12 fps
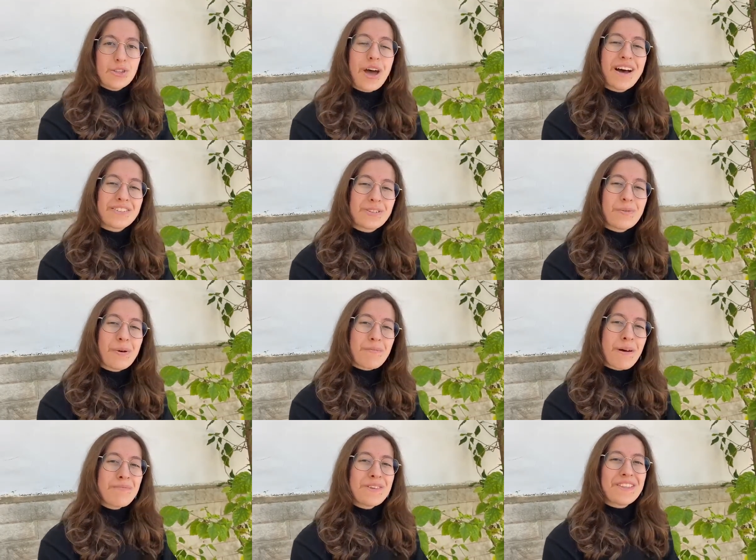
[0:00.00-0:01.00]
As to
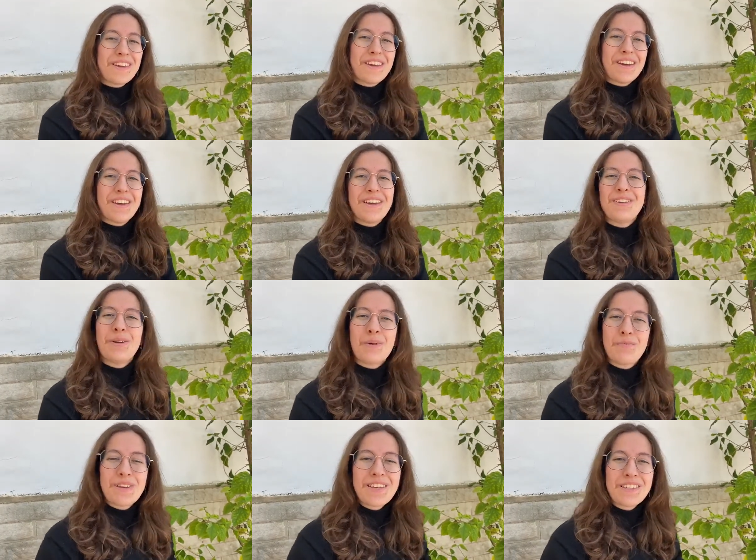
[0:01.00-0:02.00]
remember the
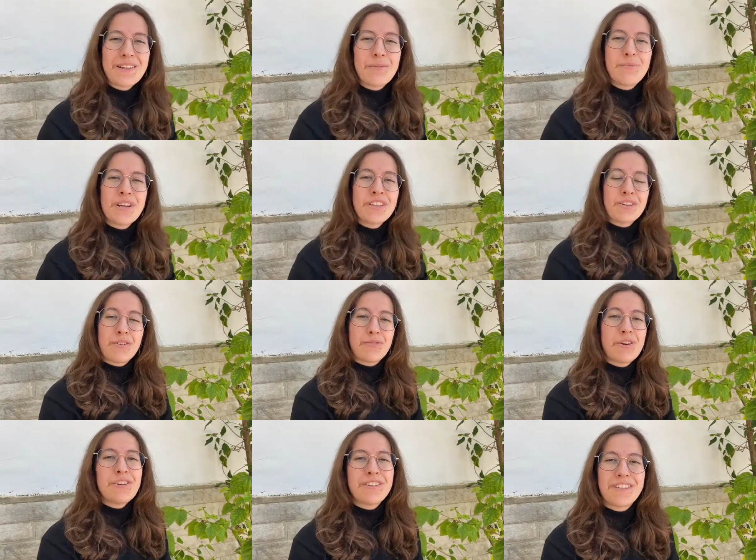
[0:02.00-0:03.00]
European celebration of
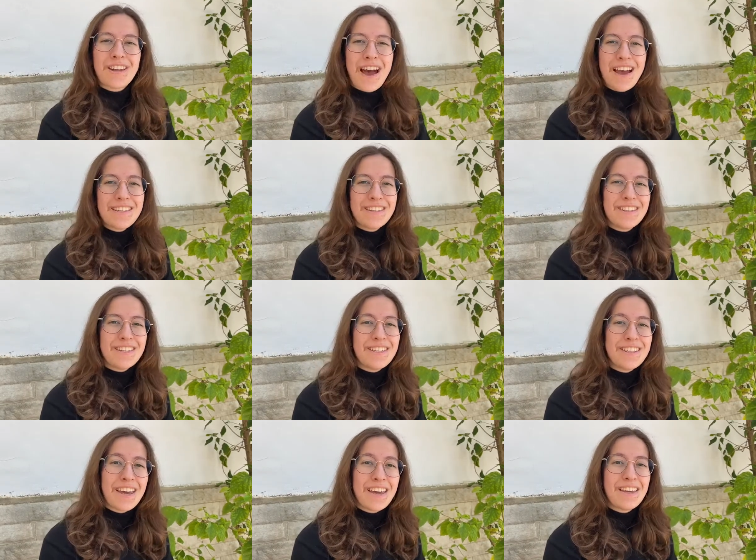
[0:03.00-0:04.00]
Girls in ICT
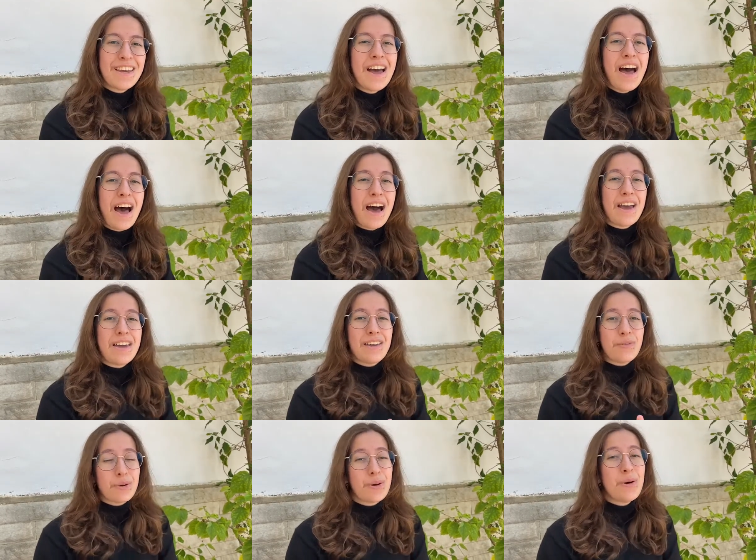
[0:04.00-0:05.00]
Day,
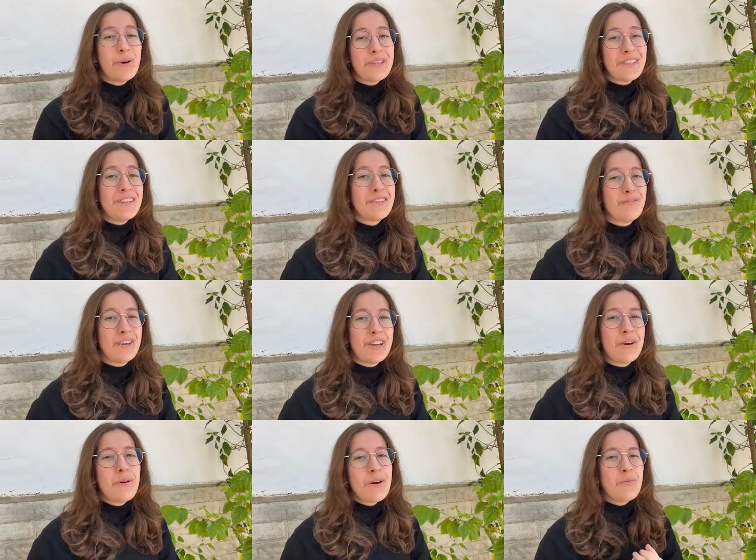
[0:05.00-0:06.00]
I recorded this
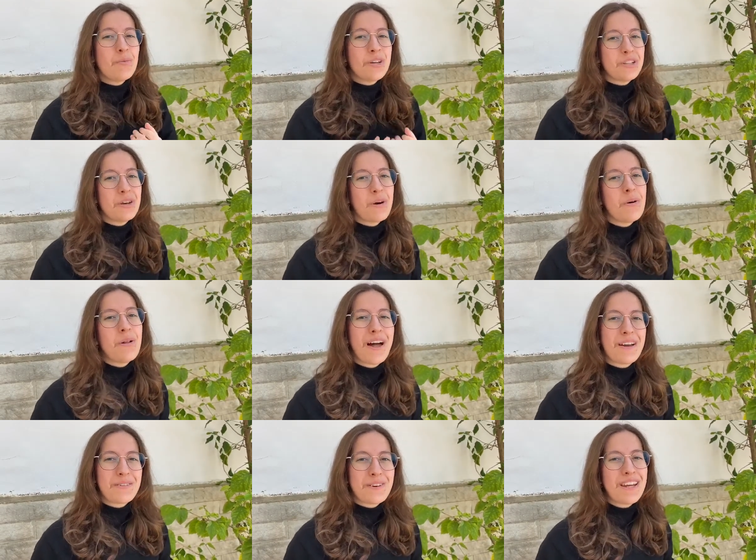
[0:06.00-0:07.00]
video and wish you all
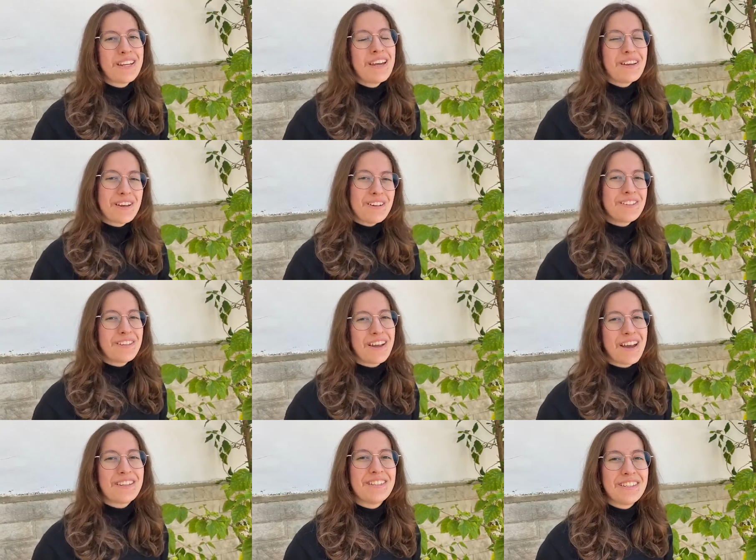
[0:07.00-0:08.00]
a great Girls in
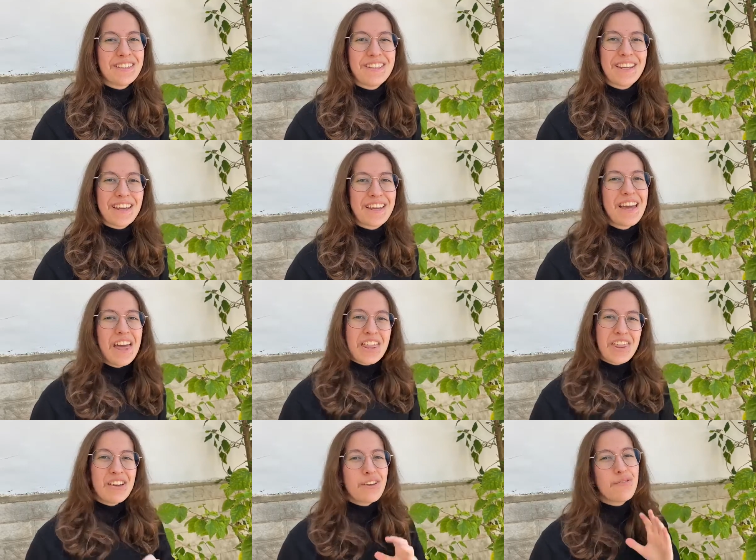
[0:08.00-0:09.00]
ICT Day.
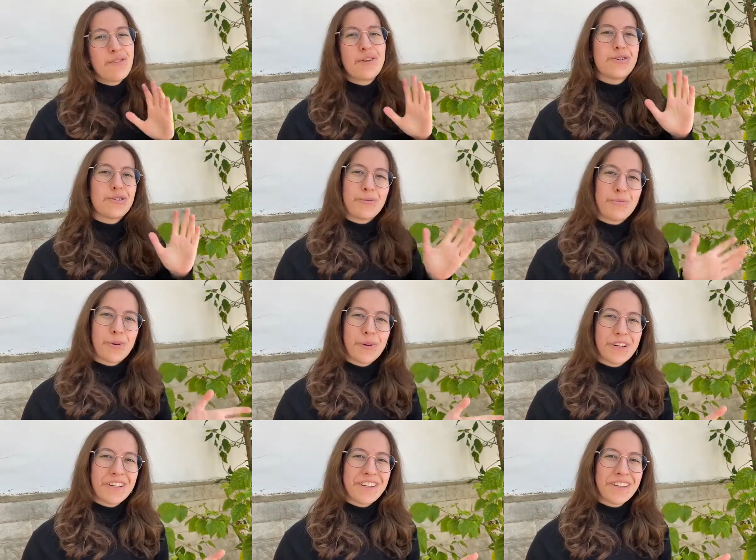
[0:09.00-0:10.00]
Thank you for your
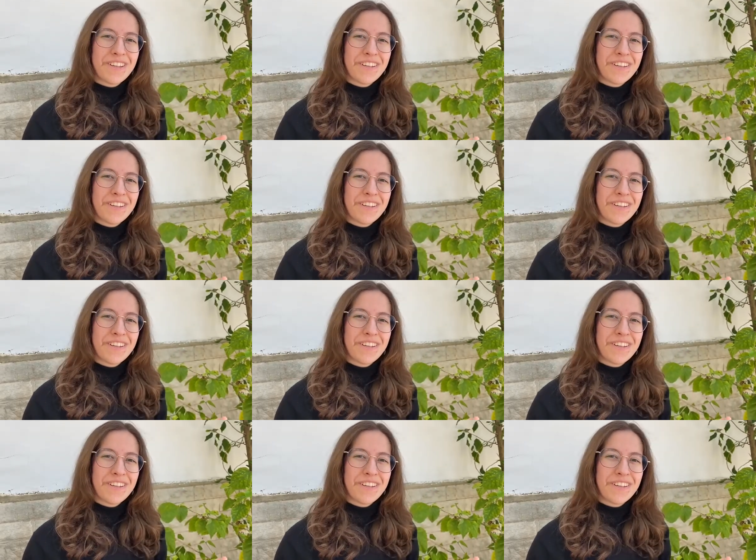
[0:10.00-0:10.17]
support.